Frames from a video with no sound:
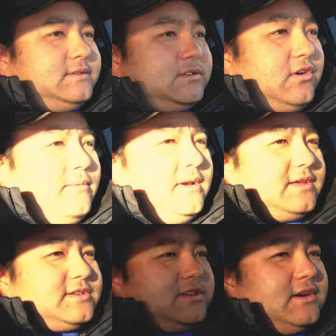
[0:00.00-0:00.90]
Tacoma
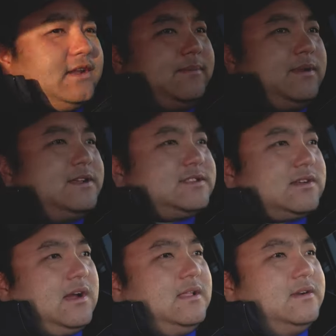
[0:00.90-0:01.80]
looks good, and plus
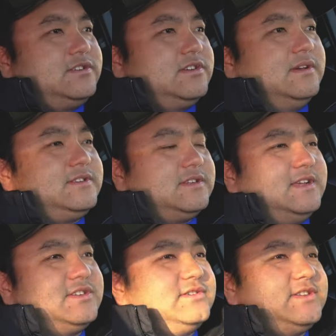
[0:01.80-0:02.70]
the color too. It's a
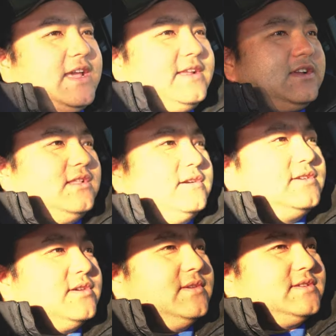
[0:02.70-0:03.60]
desert tan
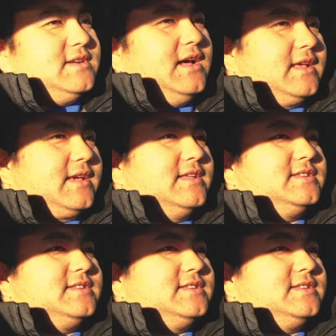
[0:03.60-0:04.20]
color, so it's not like